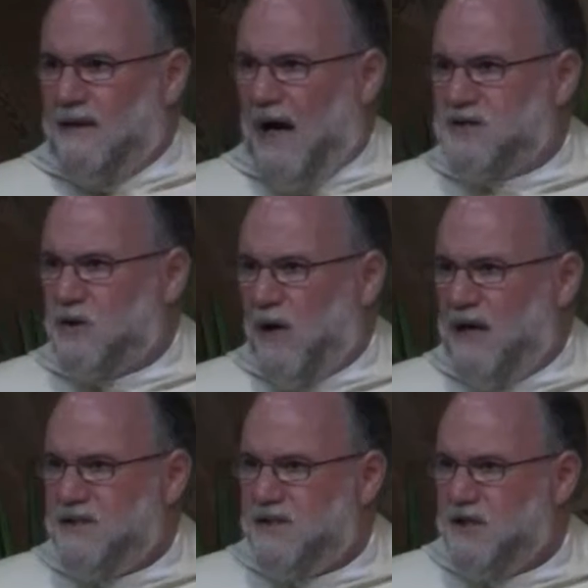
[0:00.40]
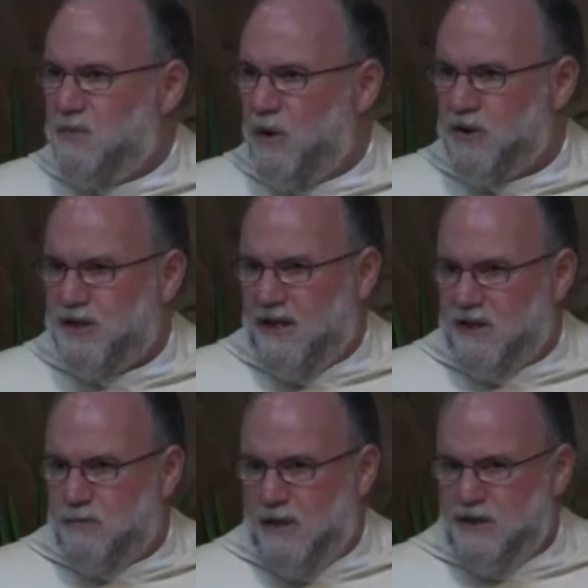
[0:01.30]
God's grace, His mercy, and
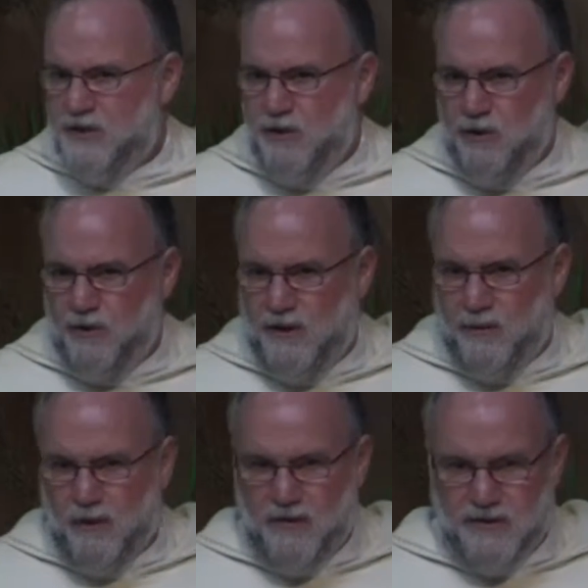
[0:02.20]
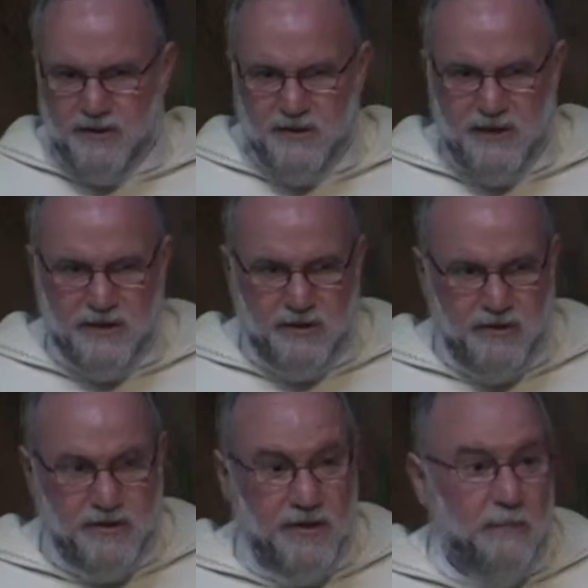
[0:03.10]
His peace to you, dear brothers and
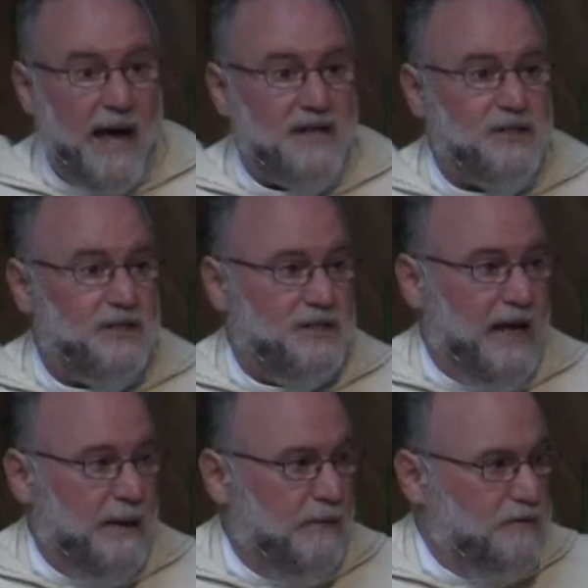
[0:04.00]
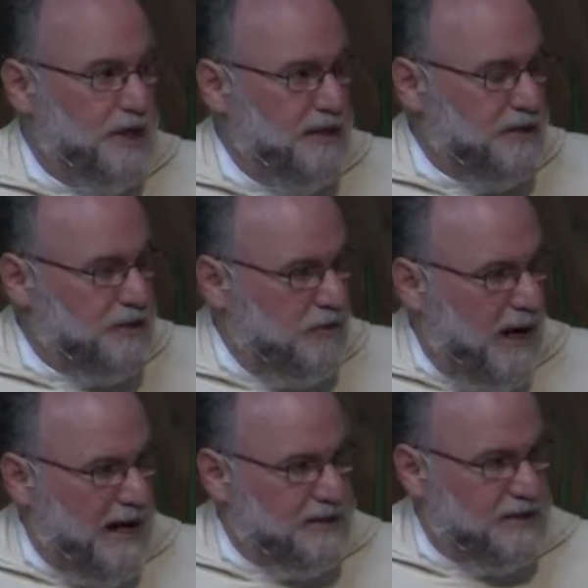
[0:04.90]
sisters, in the matchless name of Jesus
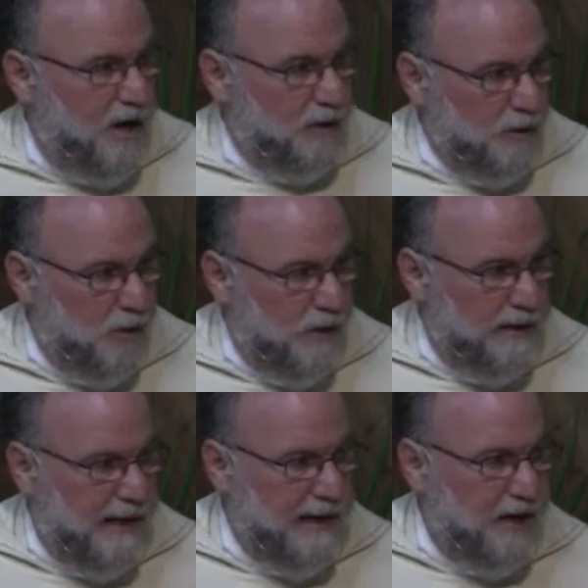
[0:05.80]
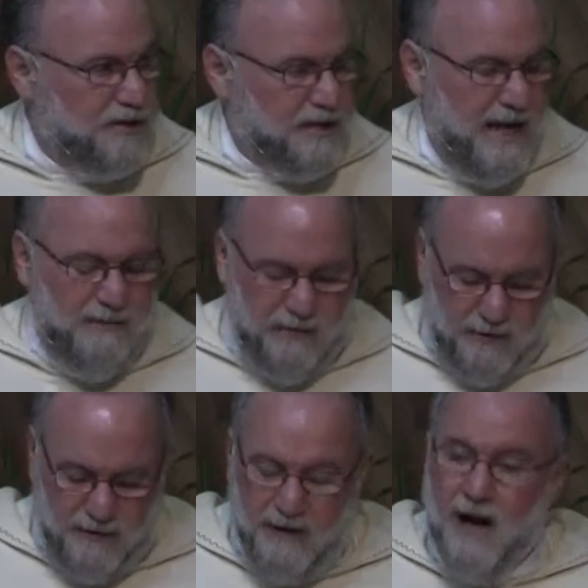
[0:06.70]
Christ, our Lord and our
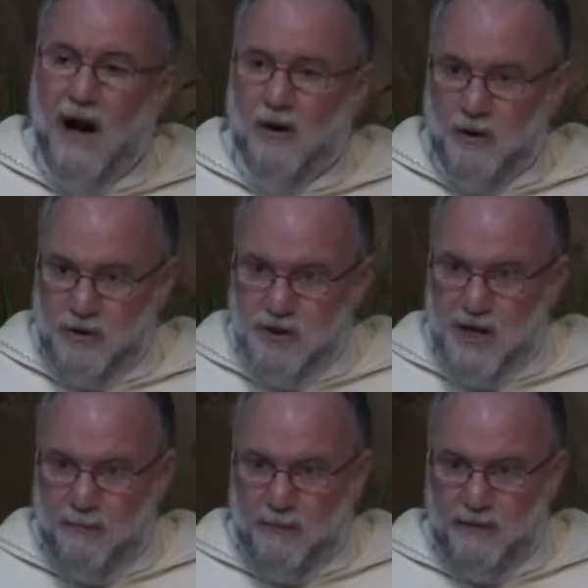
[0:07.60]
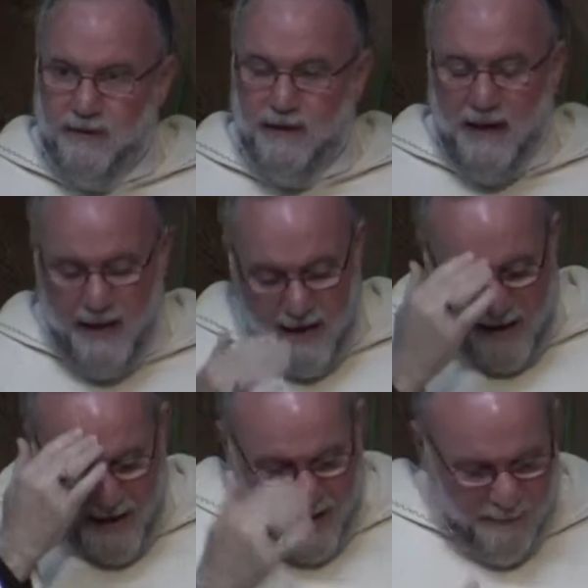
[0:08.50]
Savior, our Good Shepherd.
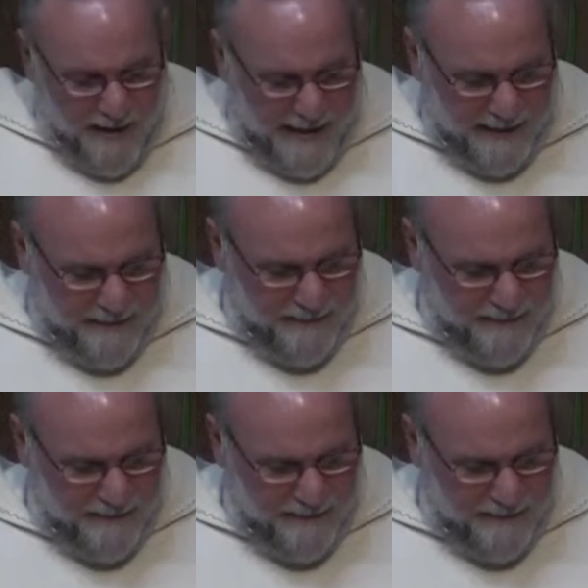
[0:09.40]
Amen.